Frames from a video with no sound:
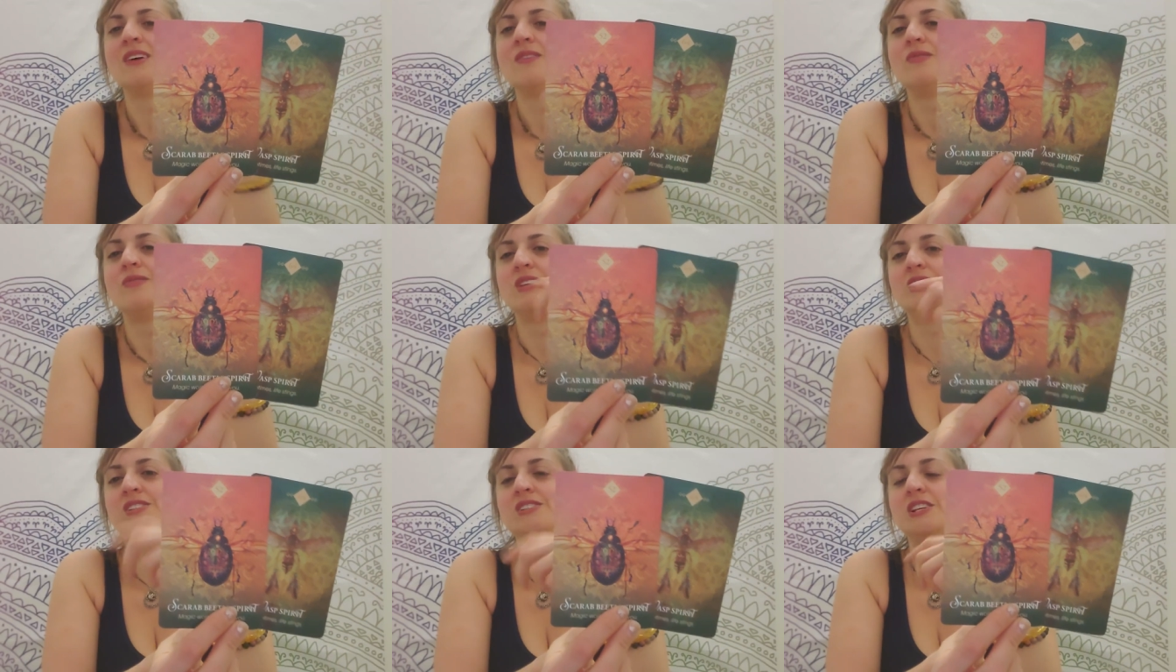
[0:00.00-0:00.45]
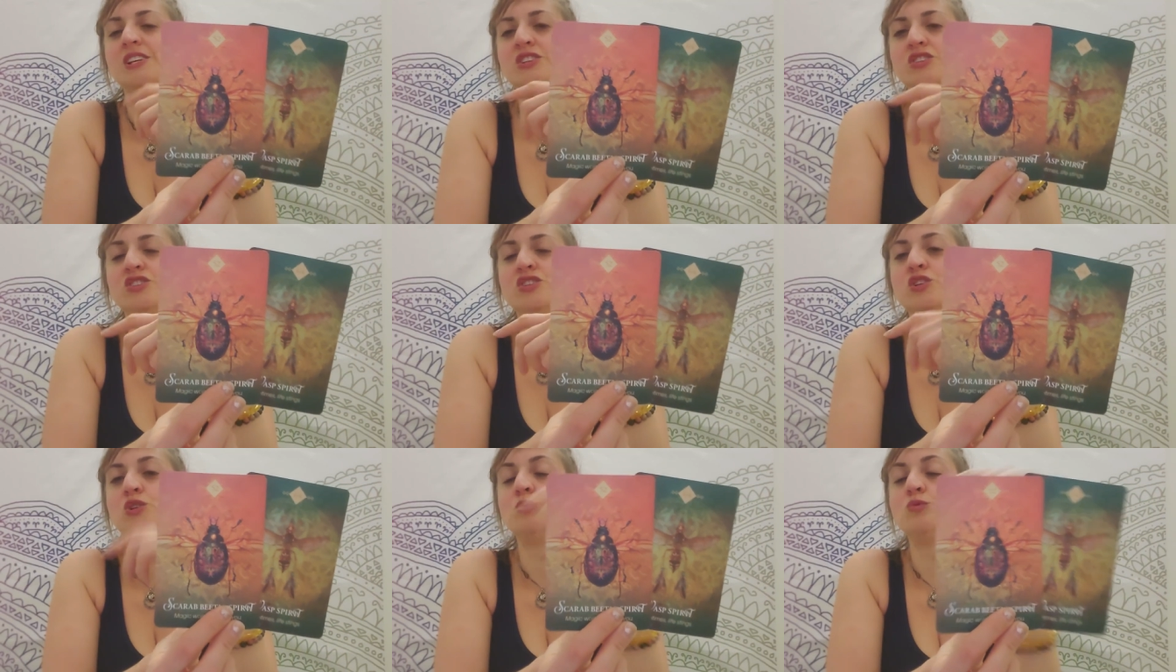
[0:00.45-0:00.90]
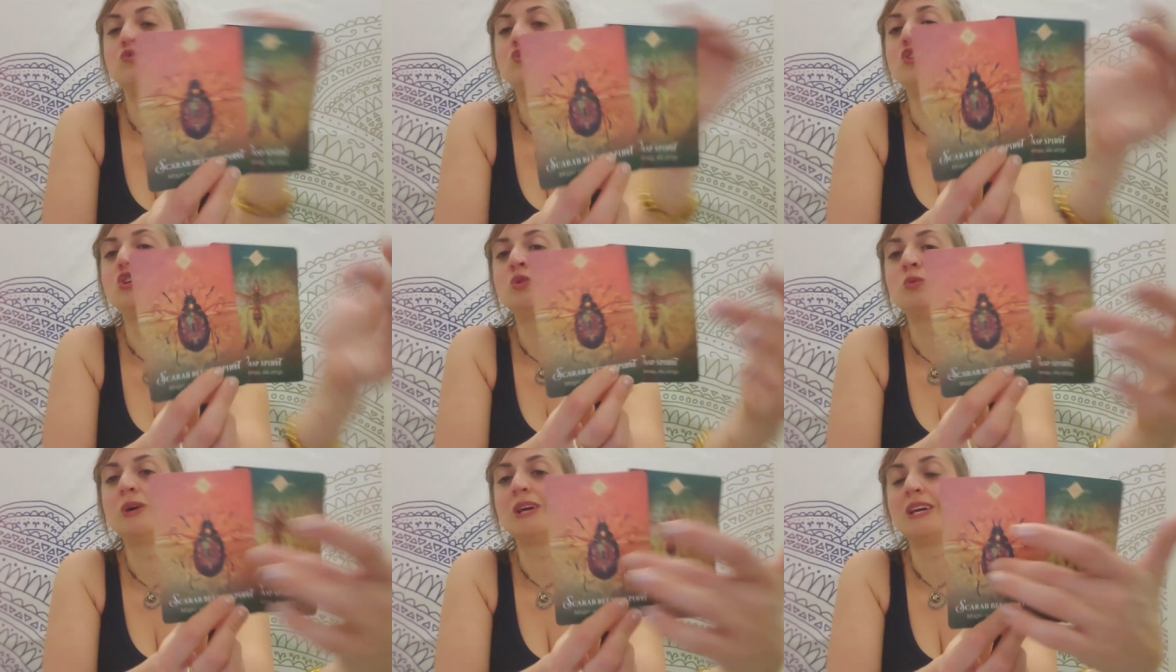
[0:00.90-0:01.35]
this is you
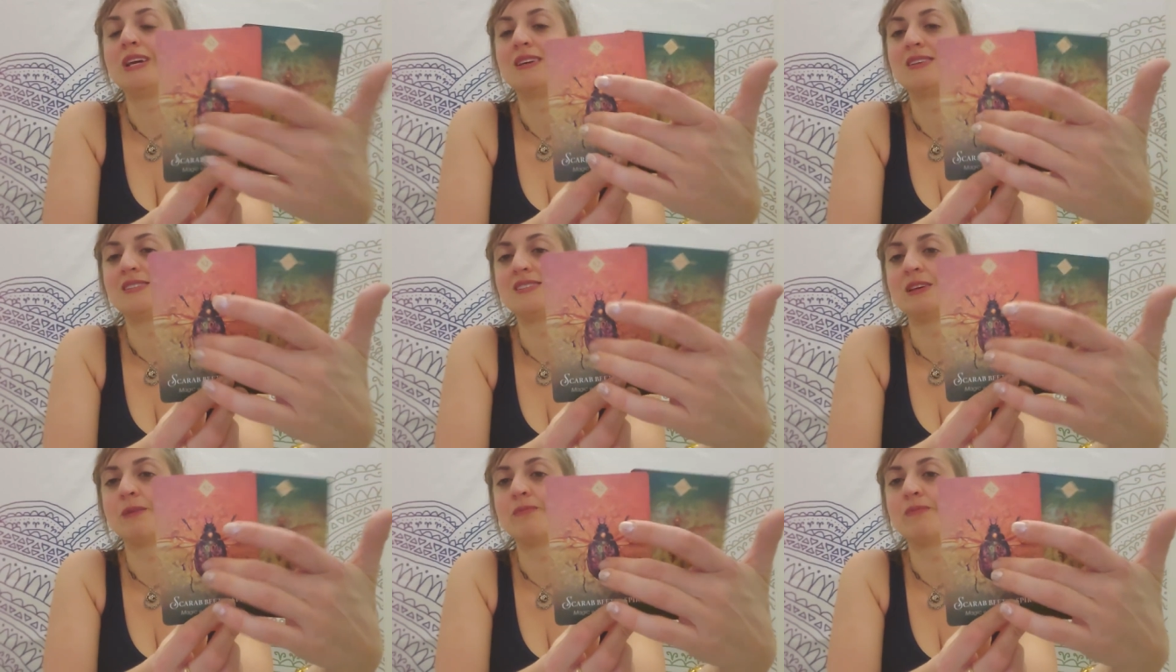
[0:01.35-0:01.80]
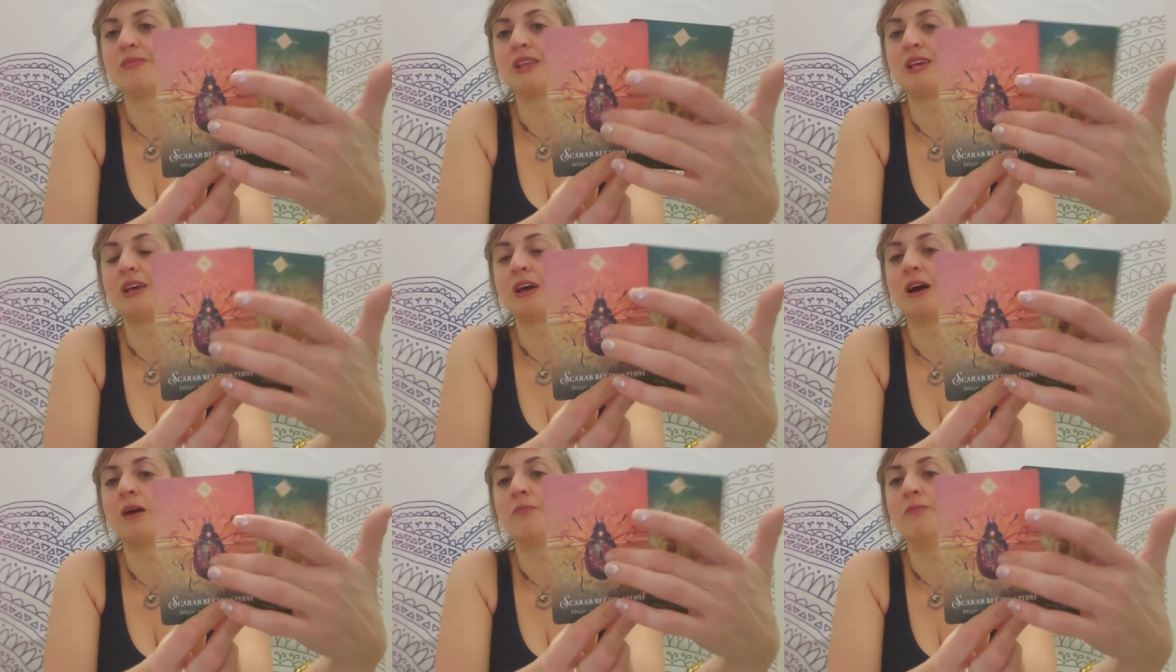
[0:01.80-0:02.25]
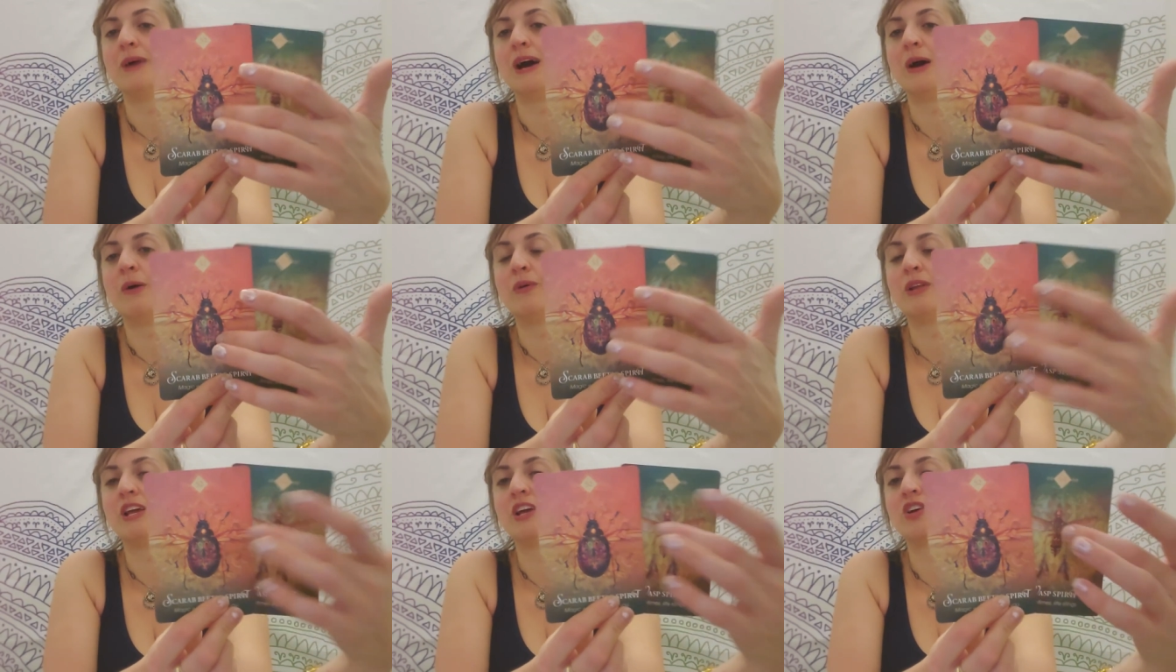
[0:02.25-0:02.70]
doing something
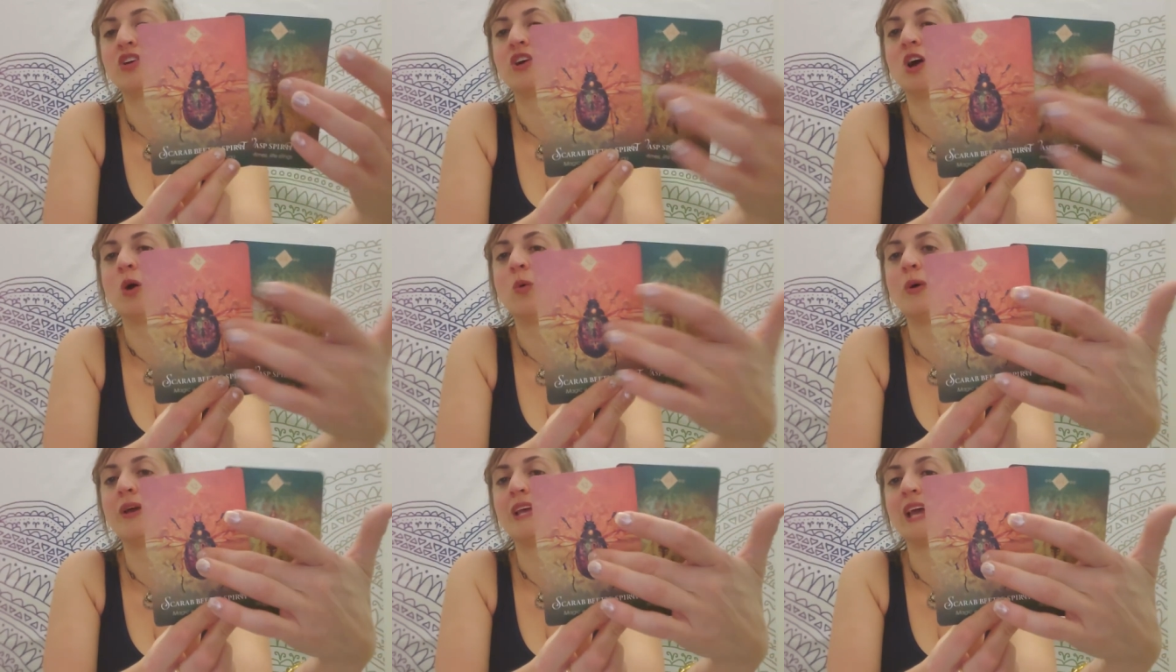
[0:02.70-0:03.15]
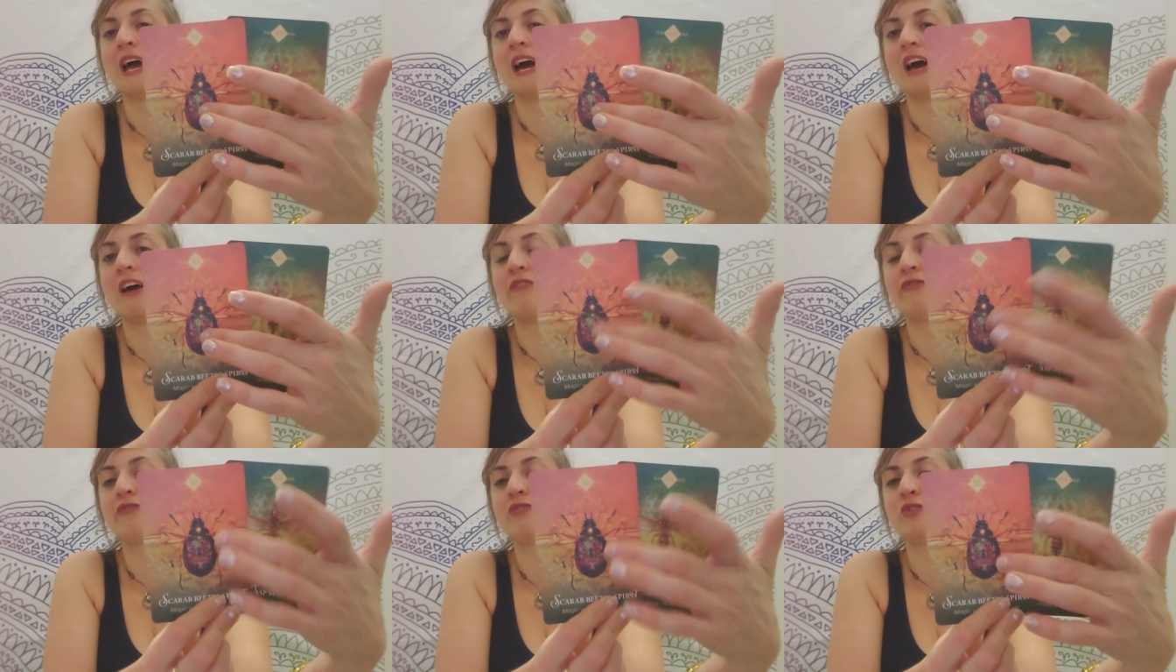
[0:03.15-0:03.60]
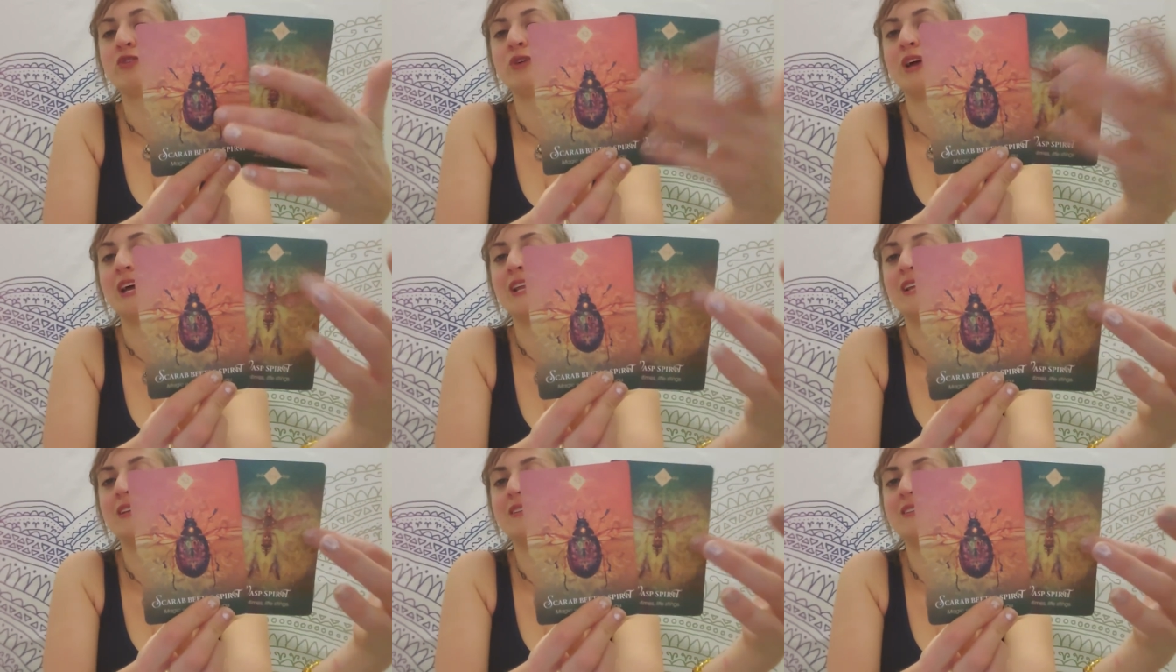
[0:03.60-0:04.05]
about it, going after
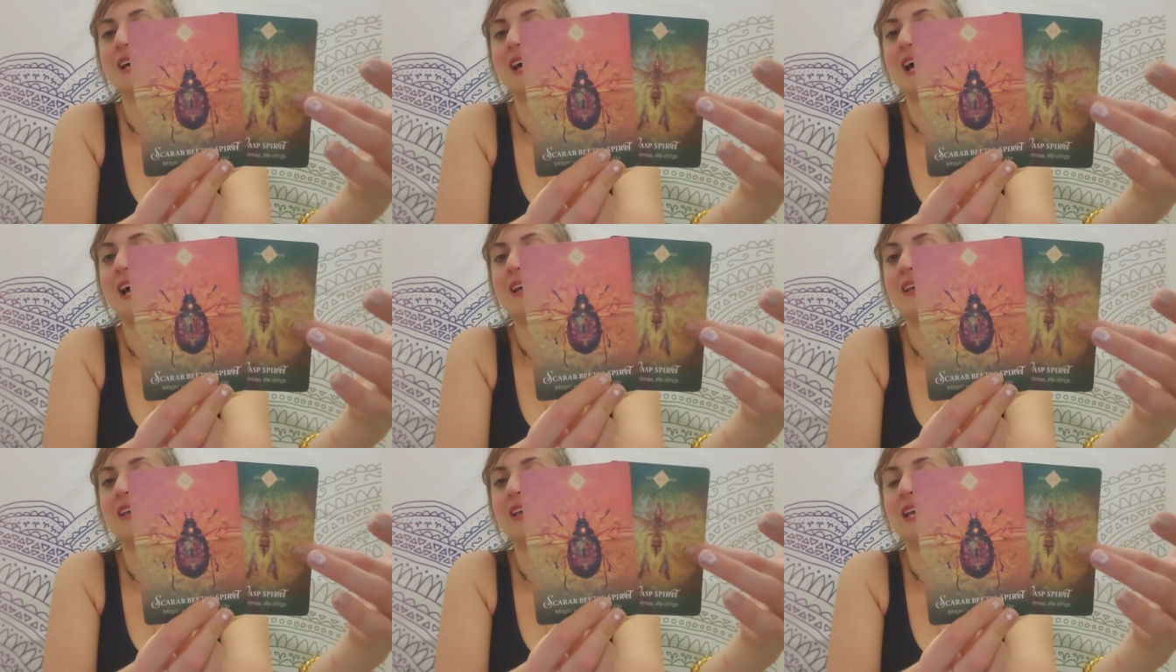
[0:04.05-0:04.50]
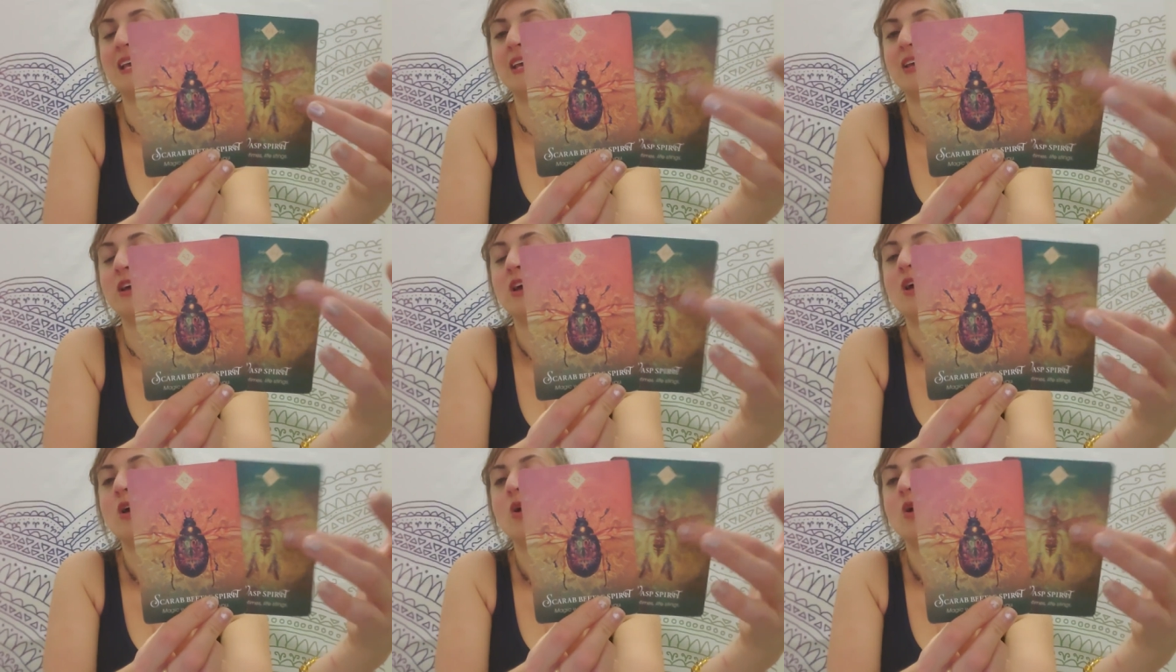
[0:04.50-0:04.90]
and attacking